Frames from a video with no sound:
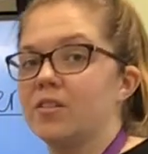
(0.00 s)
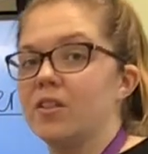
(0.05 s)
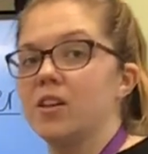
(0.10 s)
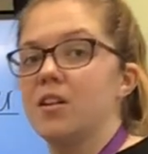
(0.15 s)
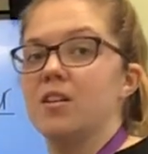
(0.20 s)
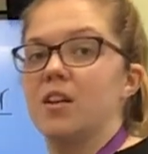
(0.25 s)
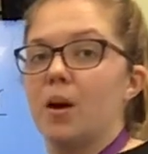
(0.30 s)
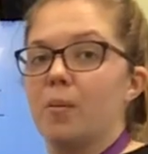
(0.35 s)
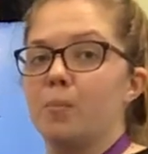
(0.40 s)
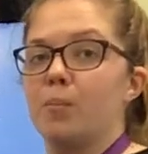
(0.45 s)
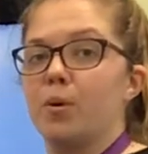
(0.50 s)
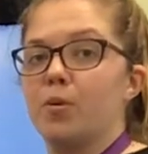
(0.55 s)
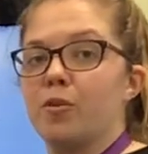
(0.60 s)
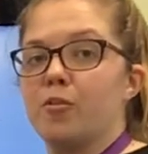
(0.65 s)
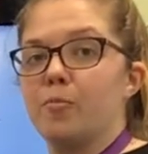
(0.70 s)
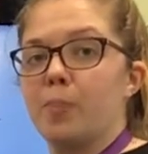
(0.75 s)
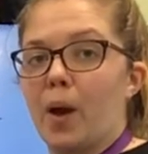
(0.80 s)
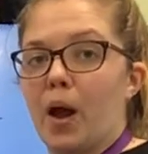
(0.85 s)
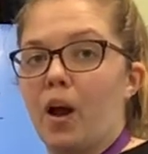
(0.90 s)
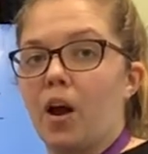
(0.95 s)
number of
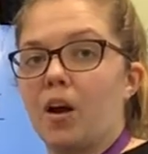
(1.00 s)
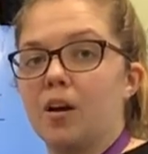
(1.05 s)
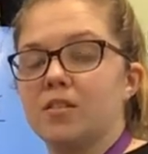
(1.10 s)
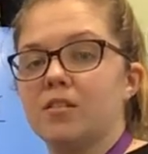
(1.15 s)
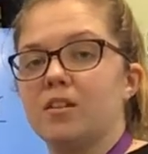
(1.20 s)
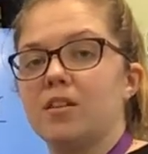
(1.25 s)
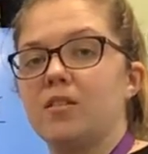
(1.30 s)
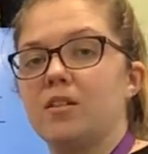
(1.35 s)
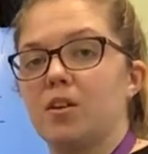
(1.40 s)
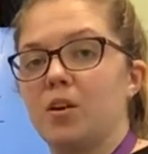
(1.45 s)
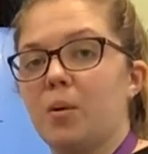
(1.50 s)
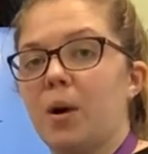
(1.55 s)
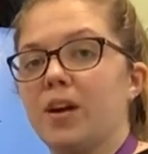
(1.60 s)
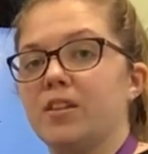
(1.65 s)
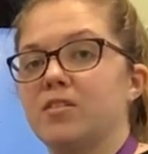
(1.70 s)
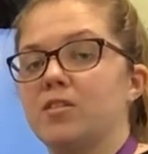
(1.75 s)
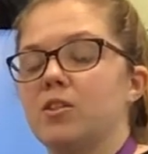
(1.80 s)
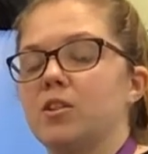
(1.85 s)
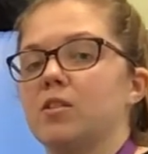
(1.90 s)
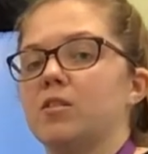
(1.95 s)
parts in the
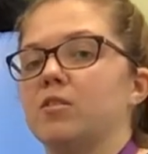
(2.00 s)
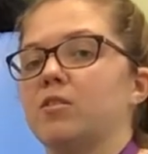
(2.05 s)
questions,